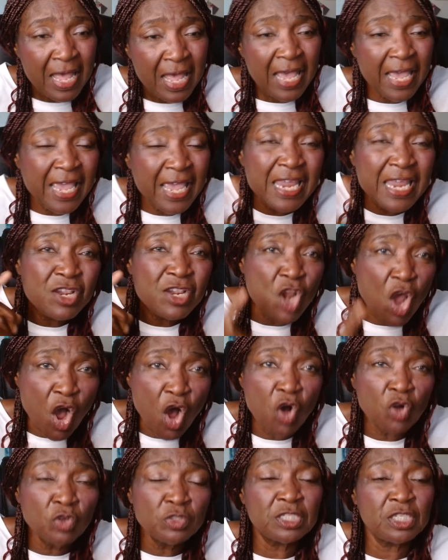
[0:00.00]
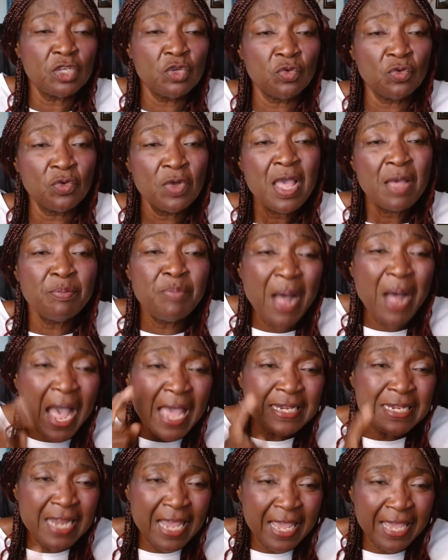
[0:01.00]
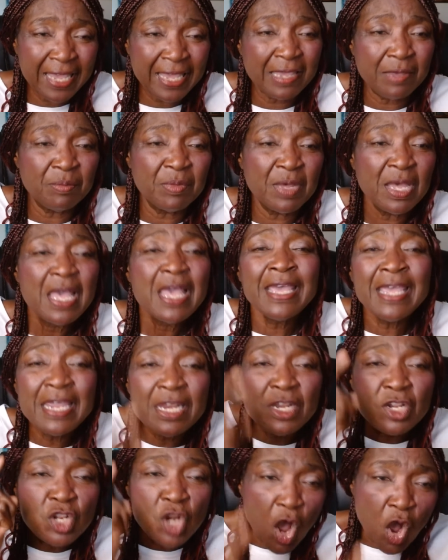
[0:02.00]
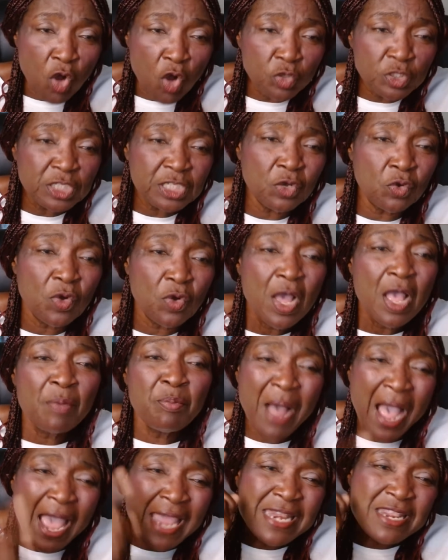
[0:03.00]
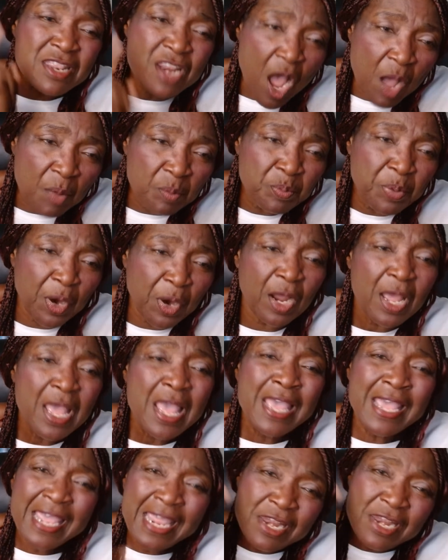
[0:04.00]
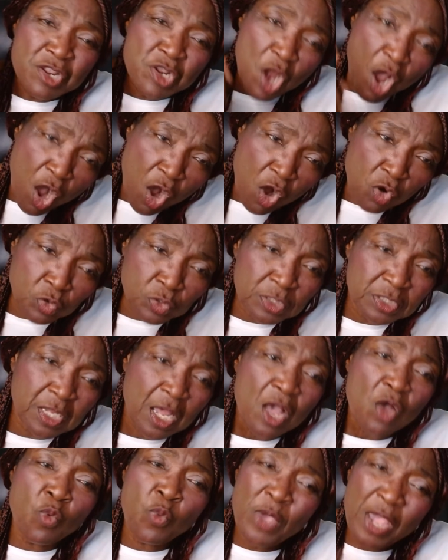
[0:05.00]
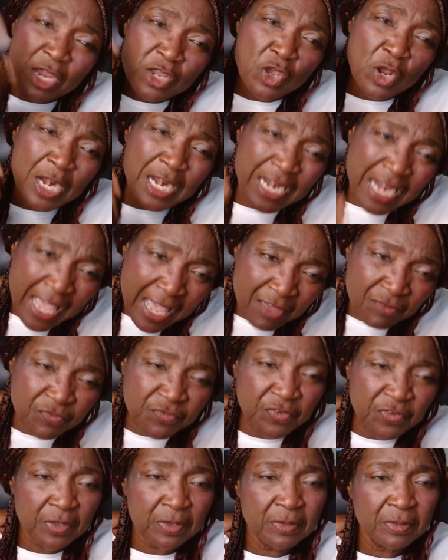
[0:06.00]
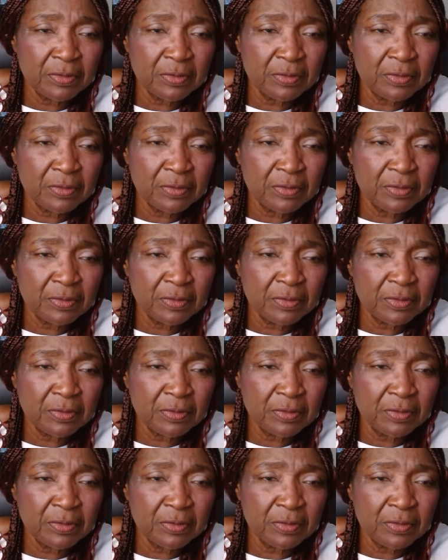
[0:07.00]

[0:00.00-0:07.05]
He knows you by name. He knows you by number. He knows where you live.